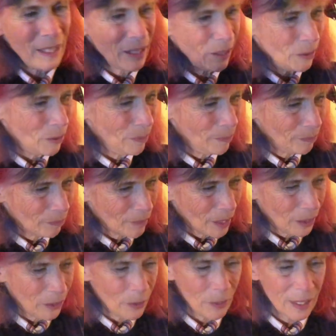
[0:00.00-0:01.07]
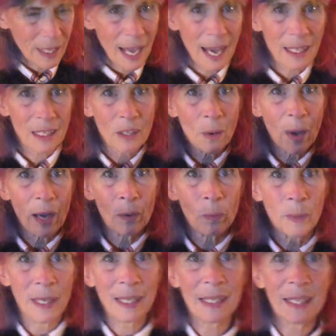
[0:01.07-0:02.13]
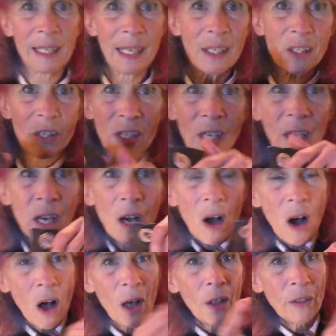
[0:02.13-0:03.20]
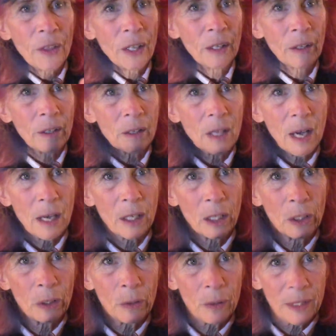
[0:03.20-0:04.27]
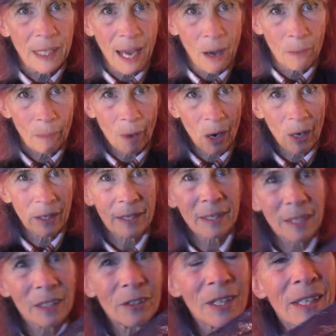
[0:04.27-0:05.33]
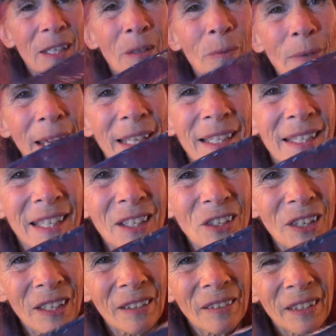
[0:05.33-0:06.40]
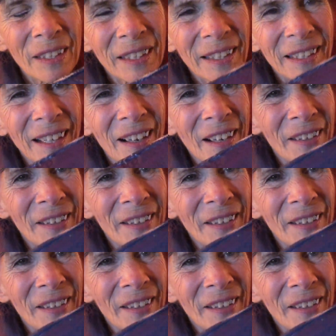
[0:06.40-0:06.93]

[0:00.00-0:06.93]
to lose that, so I restitched all the glued down parts. Can you see the red stitching on